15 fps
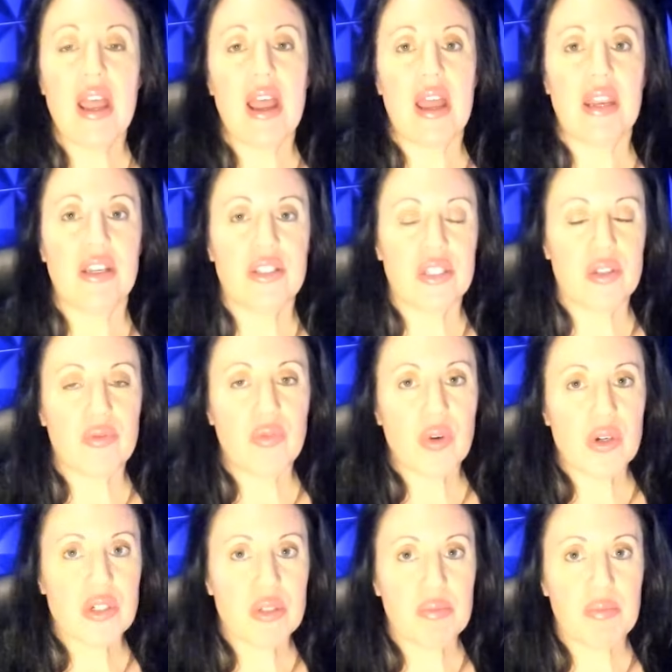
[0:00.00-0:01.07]
and it's the
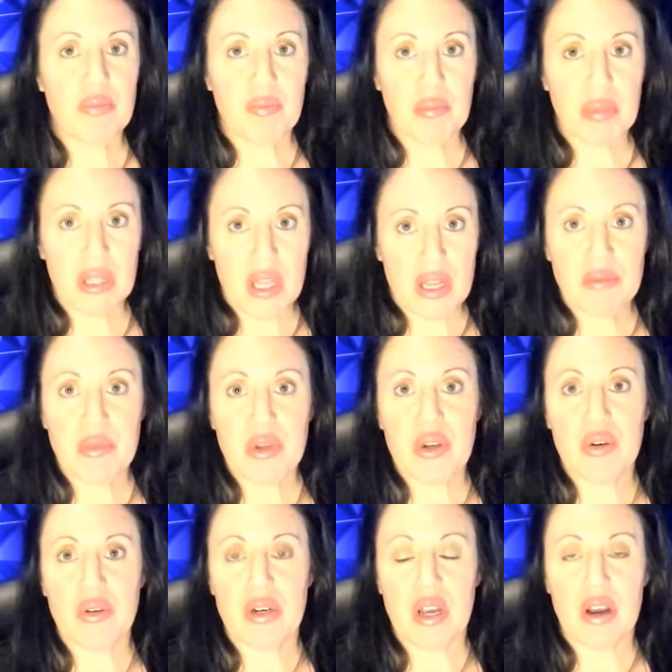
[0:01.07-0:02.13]
first blood
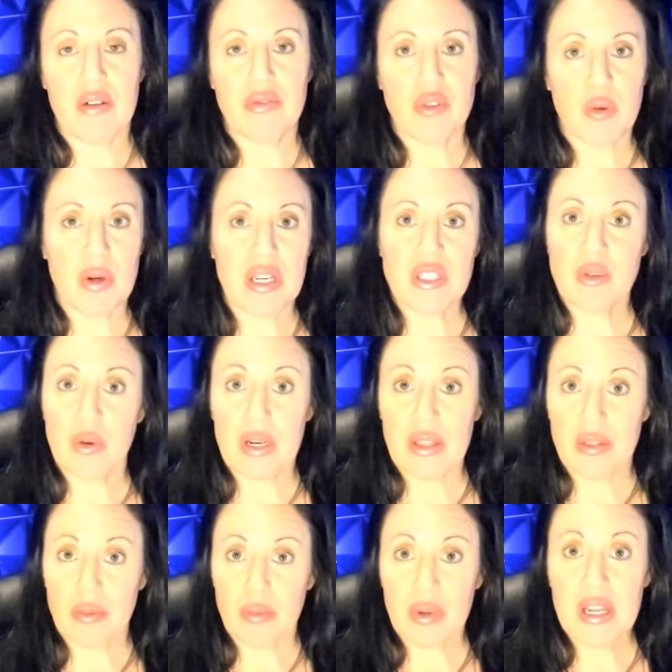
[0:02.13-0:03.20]
moon of twenty
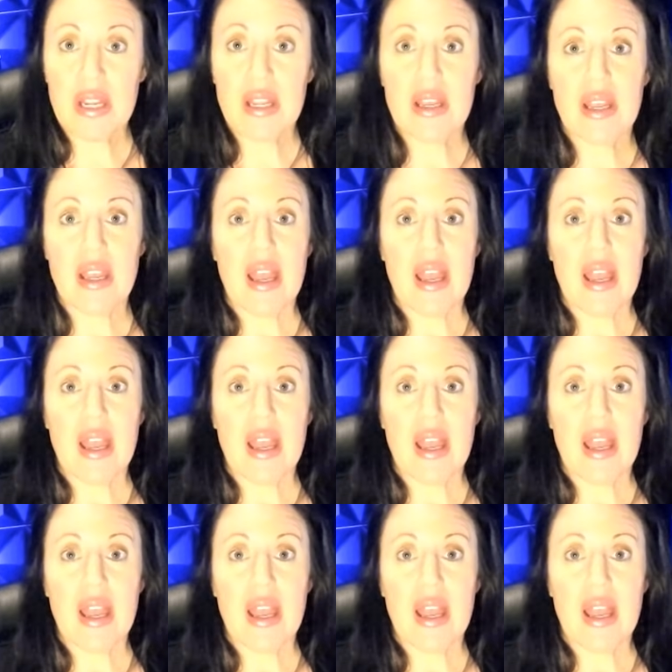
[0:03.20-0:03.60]
twenty-three,